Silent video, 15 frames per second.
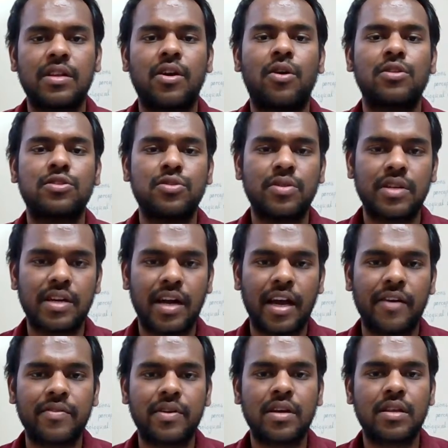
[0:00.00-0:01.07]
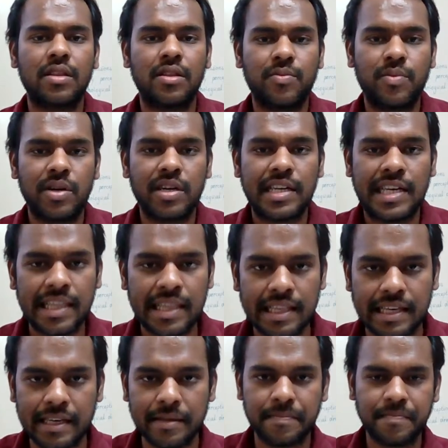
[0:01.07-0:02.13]
also derived the word
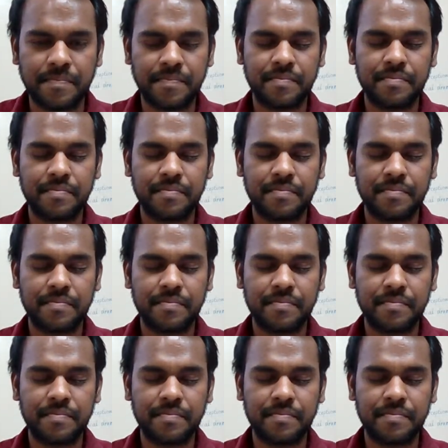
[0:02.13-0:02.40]
Hindi.